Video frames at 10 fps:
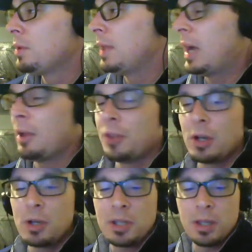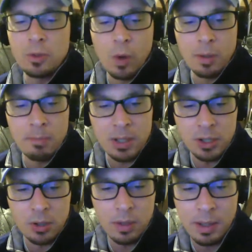Now, there is this one
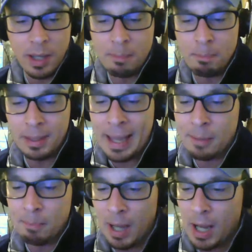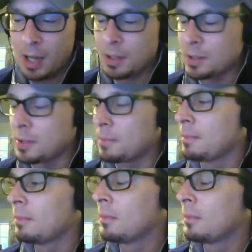mystery, like black box,